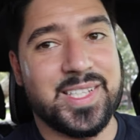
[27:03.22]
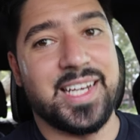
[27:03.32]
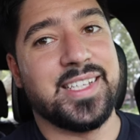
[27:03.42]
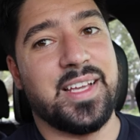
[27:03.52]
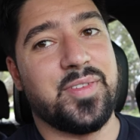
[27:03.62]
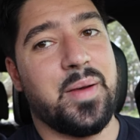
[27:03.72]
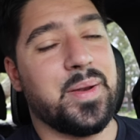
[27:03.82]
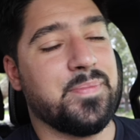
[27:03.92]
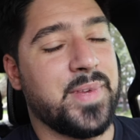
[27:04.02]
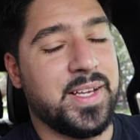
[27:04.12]
a ton of stuff
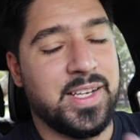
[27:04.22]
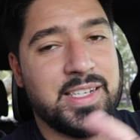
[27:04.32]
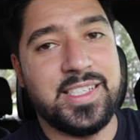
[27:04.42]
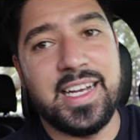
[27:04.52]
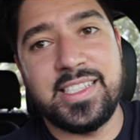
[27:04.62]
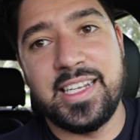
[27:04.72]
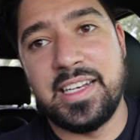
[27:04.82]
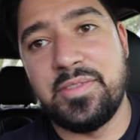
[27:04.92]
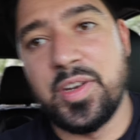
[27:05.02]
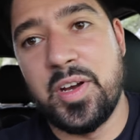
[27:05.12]
coming. See you guys in the
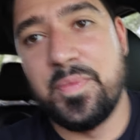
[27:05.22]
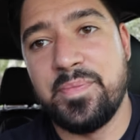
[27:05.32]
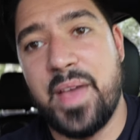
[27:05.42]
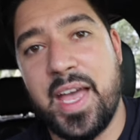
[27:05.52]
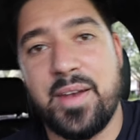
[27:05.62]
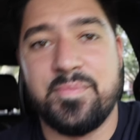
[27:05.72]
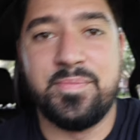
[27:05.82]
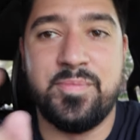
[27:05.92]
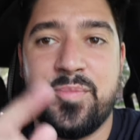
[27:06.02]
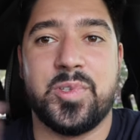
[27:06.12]
next video, and
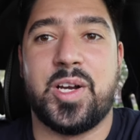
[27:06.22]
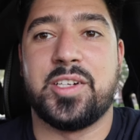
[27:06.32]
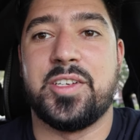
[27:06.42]
we'll talk